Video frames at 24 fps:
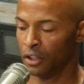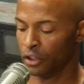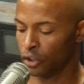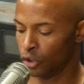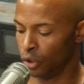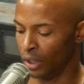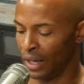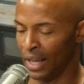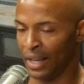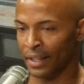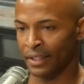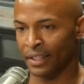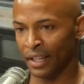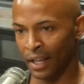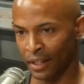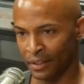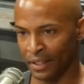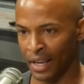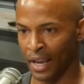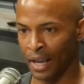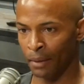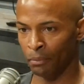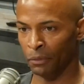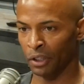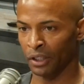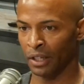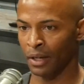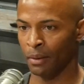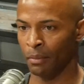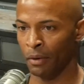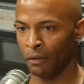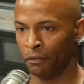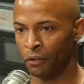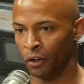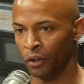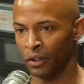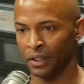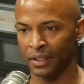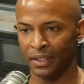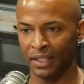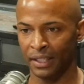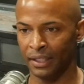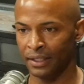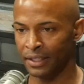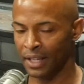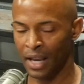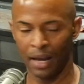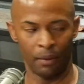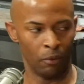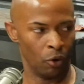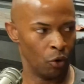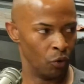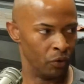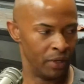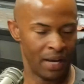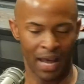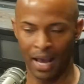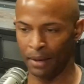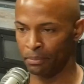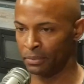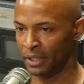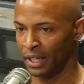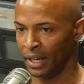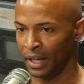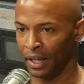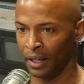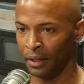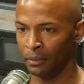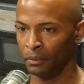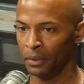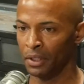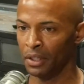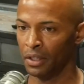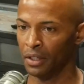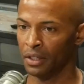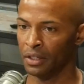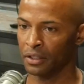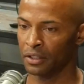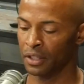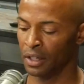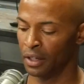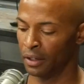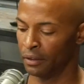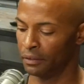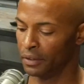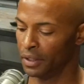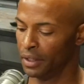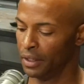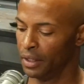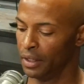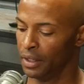So a lot of times I am looking at my phone to see time, nap time, stuff.